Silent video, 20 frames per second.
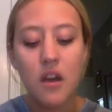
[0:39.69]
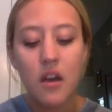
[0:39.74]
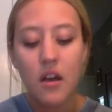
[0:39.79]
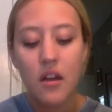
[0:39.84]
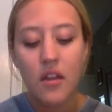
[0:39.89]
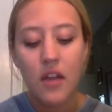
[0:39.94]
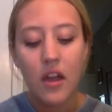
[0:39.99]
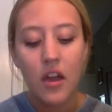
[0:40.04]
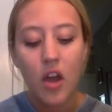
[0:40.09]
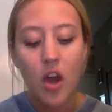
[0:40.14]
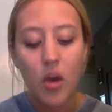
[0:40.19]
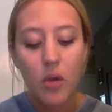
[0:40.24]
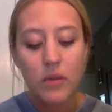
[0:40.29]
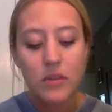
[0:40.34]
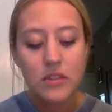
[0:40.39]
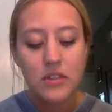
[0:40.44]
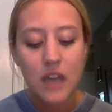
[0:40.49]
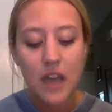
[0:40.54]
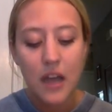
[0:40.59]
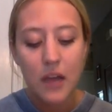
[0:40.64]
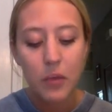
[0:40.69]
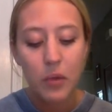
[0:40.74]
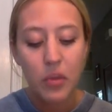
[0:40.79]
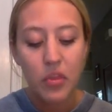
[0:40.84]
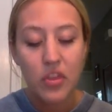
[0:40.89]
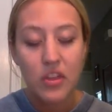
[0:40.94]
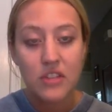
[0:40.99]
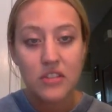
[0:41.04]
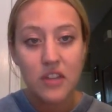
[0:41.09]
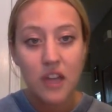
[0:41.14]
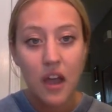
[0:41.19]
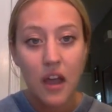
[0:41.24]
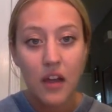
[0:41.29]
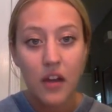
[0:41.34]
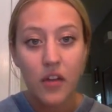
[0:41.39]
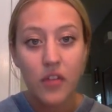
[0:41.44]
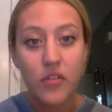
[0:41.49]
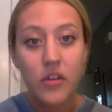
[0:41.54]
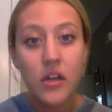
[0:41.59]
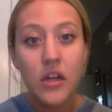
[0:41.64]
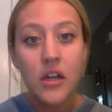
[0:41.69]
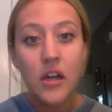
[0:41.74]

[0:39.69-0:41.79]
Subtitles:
that coincide with this kind of